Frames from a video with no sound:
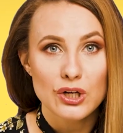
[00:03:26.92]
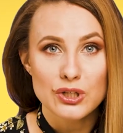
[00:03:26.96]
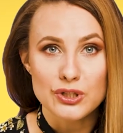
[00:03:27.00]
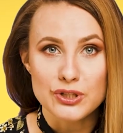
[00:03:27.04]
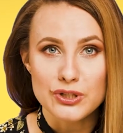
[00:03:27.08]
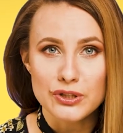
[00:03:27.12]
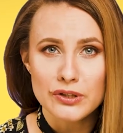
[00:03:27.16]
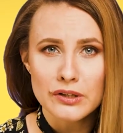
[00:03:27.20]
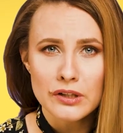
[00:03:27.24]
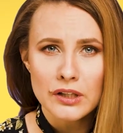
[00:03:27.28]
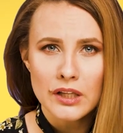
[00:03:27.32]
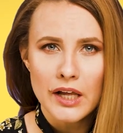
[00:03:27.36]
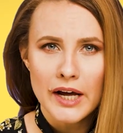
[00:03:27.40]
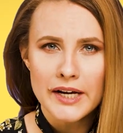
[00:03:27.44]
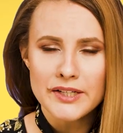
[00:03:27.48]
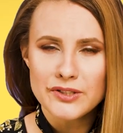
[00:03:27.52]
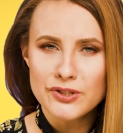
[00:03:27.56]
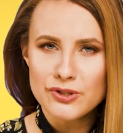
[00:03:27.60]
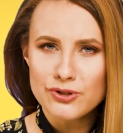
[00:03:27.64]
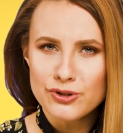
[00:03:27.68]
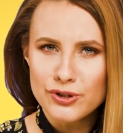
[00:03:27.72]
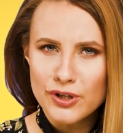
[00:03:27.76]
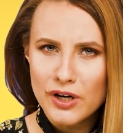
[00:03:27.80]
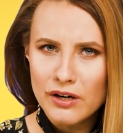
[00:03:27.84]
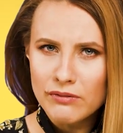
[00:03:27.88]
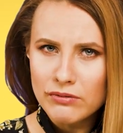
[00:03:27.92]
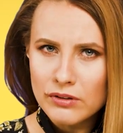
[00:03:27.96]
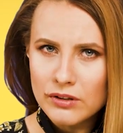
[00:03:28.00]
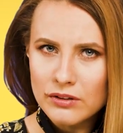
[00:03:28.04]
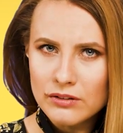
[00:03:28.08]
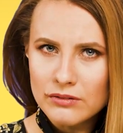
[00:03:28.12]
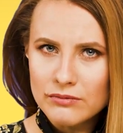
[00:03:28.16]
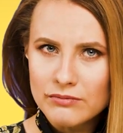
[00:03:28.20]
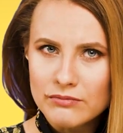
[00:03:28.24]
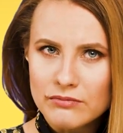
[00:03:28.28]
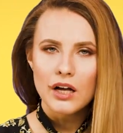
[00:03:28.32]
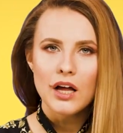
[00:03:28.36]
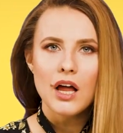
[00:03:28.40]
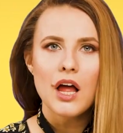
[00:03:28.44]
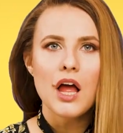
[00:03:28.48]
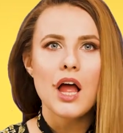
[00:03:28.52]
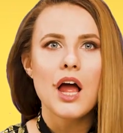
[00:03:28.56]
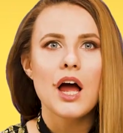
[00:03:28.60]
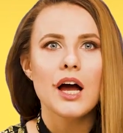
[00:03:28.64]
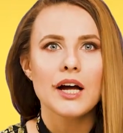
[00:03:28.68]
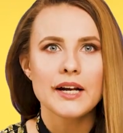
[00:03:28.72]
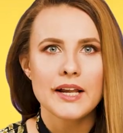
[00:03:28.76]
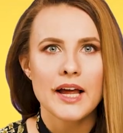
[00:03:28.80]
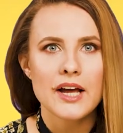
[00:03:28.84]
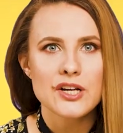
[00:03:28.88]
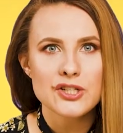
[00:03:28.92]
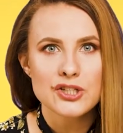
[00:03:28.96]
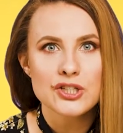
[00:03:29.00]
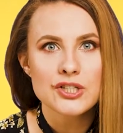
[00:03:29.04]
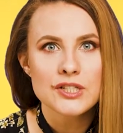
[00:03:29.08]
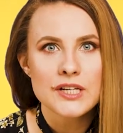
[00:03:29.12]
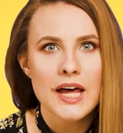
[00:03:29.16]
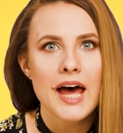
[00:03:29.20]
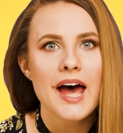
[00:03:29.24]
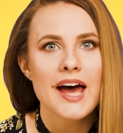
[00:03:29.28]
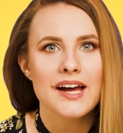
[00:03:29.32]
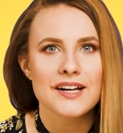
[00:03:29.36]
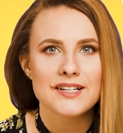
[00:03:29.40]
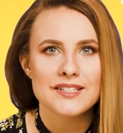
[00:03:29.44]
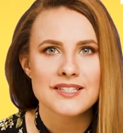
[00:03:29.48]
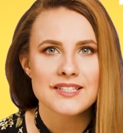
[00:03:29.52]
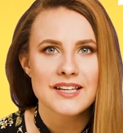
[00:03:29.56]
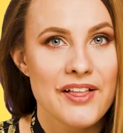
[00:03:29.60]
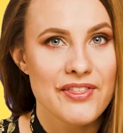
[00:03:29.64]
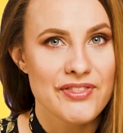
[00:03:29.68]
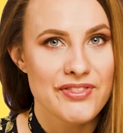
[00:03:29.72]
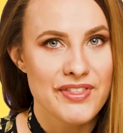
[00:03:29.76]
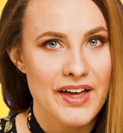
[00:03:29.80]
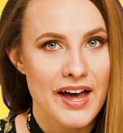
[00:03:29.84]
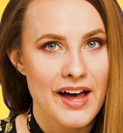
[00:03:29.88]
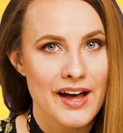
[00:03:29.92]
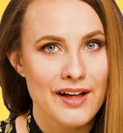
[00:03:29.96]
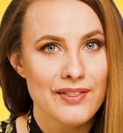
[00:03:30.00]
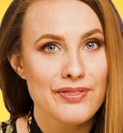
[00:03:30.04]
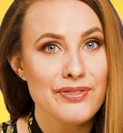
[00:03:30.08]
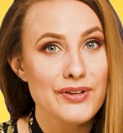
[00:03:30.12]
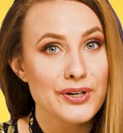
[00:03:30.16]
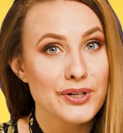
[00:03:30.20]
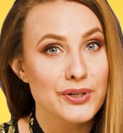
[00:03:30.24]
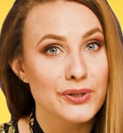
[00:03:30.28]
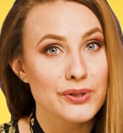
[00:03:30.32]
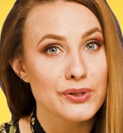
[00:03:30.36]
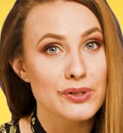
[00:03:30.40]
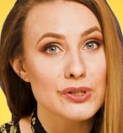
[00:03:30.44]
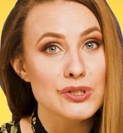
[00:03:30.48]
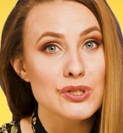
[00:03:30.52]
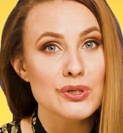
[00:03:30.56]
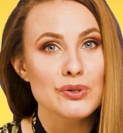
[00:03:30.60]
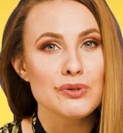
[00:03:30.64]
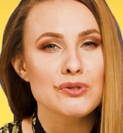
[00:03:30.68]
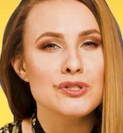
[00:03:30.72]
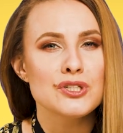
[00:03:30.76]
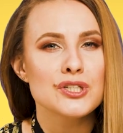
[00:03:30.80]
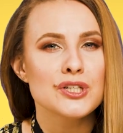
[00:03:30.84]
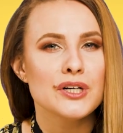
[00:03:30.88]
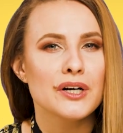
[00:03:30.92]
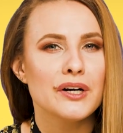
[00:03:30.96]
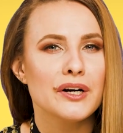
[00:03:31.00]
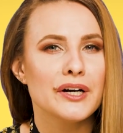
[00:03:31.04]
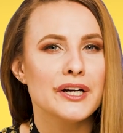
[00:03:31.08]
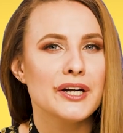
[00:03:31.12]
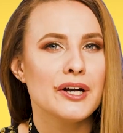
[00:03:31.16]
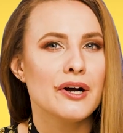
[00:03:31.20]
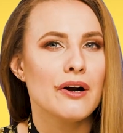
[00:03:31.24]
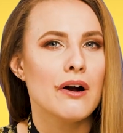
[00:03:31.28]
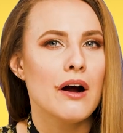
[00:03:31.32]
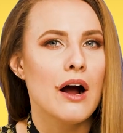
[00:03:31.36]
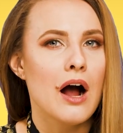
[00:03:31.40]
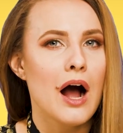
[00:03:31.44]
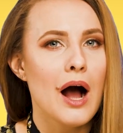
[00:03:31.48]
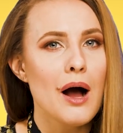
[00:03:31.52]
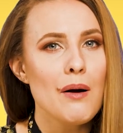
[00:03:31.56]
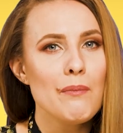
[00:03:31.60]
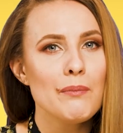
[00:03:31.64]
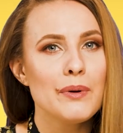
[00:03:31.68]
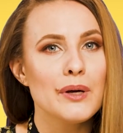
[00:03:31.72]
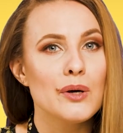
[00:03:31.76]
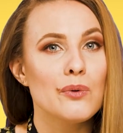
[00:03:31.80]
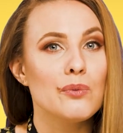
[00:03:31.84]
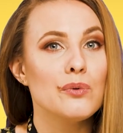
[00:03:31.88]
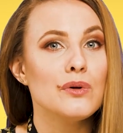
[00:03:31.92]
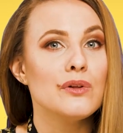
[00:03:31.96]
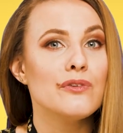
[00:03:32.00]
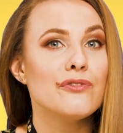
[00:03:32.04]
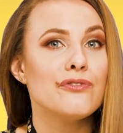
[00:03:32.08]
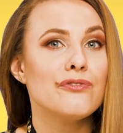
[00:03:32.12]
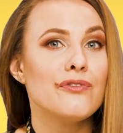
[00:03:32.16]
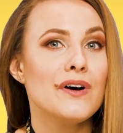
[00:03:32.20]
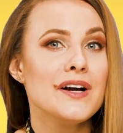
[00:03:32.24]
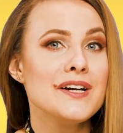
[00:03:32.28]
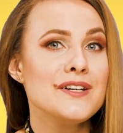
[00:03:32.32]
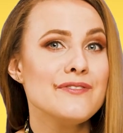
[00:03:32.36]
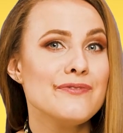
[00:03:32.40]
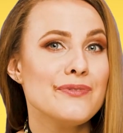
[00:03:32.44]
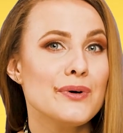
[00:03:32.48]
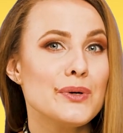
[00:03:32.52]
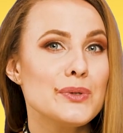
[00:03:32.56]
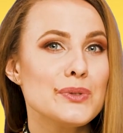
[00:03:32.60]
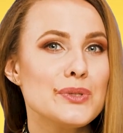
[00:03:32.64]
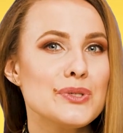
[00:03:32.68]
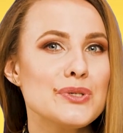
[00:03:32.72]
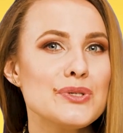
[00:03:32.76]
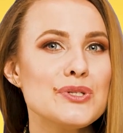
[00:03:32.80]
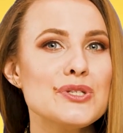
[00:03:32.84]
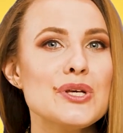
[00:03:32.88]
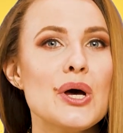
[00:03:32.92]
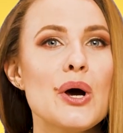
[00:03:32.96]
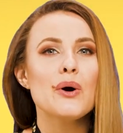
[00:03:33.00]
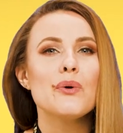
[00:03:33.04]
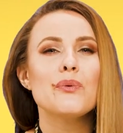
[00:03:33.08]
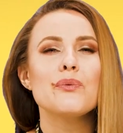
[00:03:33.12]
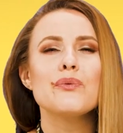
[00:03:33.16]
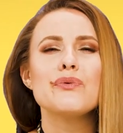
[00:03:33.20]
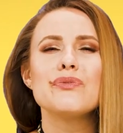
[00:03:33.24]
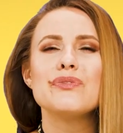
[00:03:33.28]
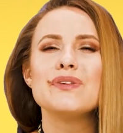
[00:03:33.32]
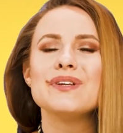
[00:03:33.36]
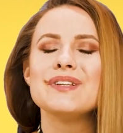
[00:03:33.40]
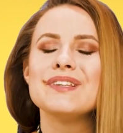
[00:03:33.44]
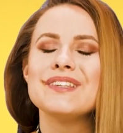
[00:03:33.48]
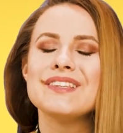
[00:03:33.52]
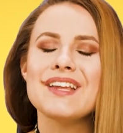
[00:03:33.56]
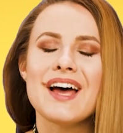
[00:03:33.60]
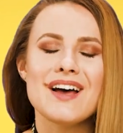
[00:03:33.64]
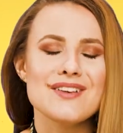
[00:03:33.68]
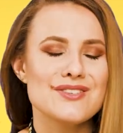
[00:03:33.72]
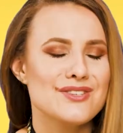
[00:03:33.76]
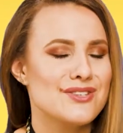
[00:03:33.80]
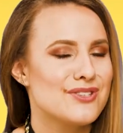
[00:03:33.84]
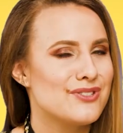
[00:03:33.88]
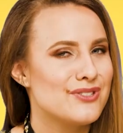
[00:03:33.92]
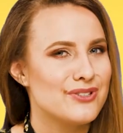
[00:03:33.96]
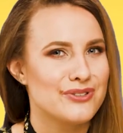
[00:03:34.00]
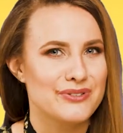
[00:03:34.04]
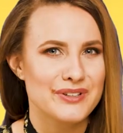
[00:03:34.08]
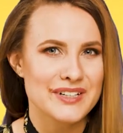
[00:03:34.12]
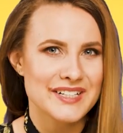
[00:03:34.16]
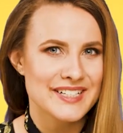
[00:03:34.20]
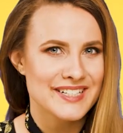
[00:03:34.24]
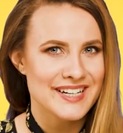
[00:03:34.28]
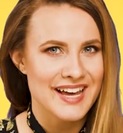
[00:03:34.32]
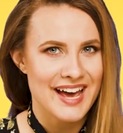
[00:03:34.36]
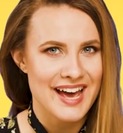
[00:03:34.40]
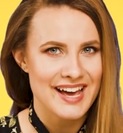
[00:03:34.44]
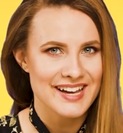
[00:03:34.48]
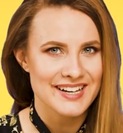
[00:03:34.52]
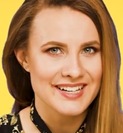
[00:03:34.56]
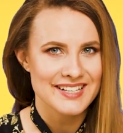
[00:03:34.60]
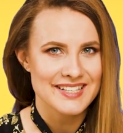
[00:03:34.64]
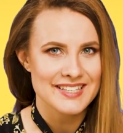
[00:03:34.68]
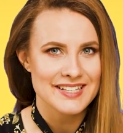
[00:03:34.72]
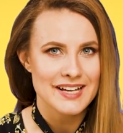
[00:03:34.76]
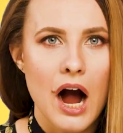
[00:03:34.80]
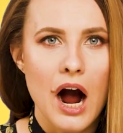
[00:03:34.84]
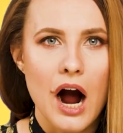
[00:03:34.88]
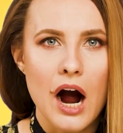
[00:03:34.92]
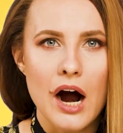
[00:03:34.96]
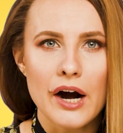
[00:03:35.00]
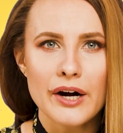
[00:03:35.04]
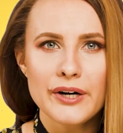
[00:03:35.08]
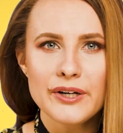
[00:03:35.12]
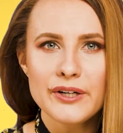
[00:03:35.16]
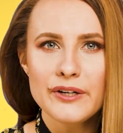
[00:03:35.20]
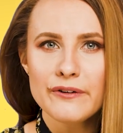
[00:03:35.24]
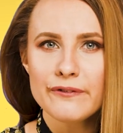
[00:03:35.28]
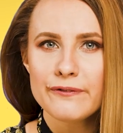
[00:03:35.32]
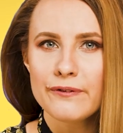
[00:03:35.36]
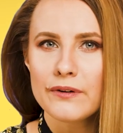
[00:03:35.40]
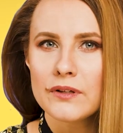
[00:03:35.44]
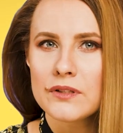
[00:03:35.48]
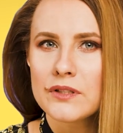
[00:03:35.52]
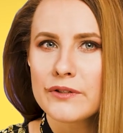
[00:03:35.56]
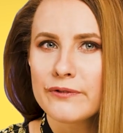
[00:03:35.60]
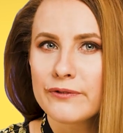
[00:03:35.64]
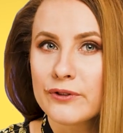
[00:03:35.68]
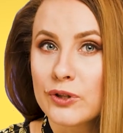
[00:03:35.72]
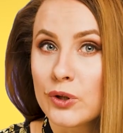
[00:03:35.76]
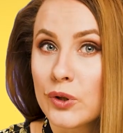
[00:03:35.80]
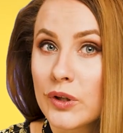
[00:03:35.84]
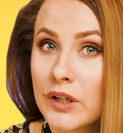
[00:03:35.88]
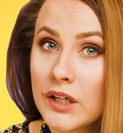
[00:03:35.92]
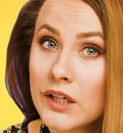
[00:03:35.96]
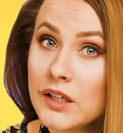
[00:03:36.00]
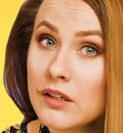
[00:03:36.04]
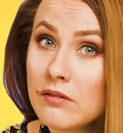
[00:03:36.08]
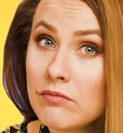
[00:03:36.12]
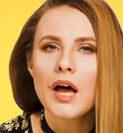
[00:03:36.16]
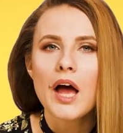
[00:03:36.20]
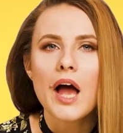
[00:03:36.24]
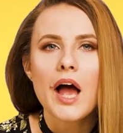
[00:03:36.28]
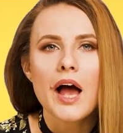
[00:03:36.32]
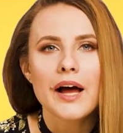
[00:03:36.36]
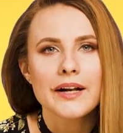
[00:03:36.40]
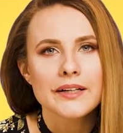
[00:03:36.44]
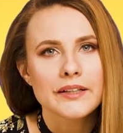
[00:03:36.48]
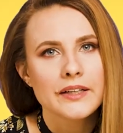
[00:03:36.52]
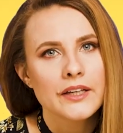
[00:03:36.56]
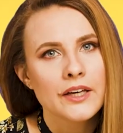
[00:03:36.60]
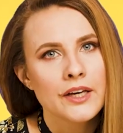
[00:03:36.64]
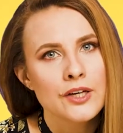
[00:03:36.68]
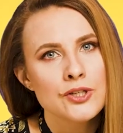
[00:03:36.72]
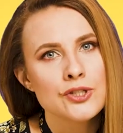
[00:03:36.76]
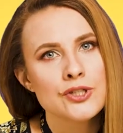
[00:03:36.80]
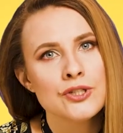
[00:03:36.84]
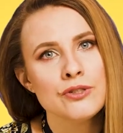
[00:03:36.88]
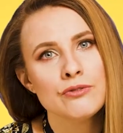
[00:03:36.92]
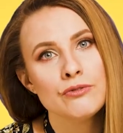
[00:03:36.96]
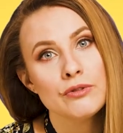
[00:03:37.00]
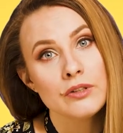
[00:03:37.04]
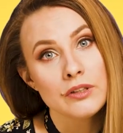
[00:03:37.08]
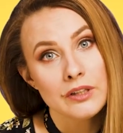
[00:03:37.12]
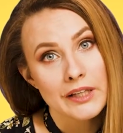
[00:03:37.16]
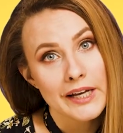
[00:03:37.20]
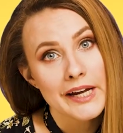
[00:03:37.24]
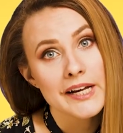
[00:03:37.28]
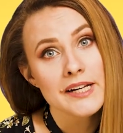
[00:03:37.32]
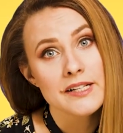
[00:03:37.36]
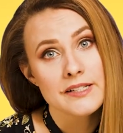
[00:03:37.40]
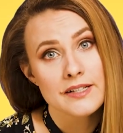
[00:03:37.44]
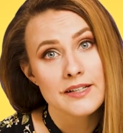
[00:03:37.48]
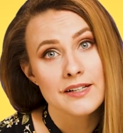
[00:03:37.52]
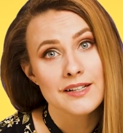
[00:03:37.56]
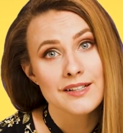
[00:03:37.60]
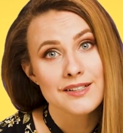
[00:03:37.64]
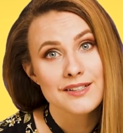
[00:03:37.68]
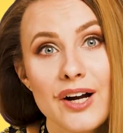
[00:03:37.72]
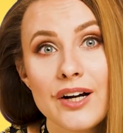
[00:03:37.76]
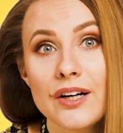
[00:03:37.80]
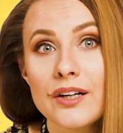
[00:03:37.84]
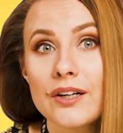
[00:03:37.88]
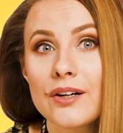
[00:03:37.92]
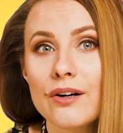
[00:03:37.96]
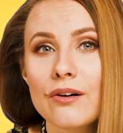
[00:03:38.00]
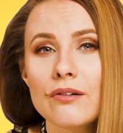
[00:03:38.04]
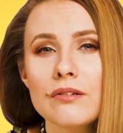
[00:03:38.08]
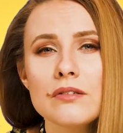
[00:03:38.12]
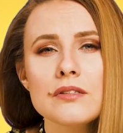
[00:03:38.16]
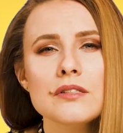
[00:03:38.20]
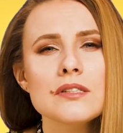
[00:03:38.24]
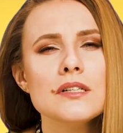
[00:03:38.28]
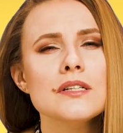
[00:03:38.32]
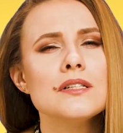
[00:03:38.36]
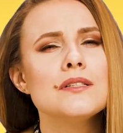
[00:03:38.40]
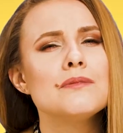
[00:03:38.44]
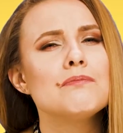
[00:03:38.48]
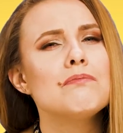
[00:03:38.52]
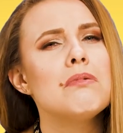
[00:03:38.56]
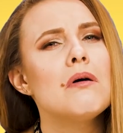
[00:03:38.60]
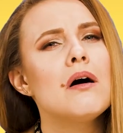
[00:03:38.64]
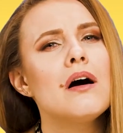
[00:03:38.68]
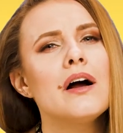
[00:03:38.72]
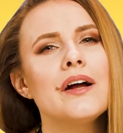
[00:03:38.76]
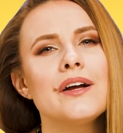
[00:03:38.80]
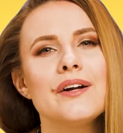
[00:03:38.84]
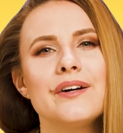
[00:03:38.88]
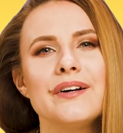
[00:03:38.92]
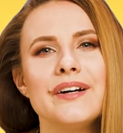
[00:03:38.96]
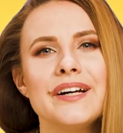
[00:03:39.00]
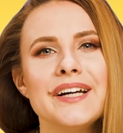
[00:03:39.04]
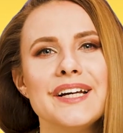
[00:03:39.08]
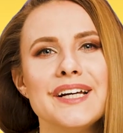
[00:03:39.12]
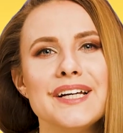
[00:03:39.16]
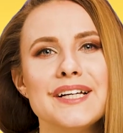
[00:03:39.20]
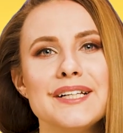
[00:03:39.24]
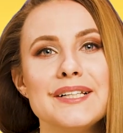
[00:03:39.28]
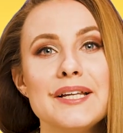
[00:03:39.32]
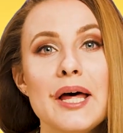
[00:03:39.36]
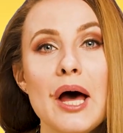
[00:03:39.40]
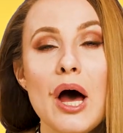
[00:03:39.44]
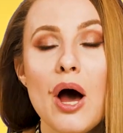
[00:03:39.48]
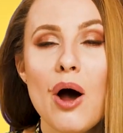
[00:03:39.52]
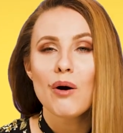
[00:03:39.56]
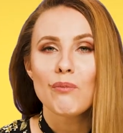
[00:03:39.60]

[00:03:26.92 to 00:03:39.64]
Do you like to travel? Add hashtags. Then the girls who share your hobby will find photos with the necessary tags. Are you fond of cooking? Add kitchen related. Girls admire it.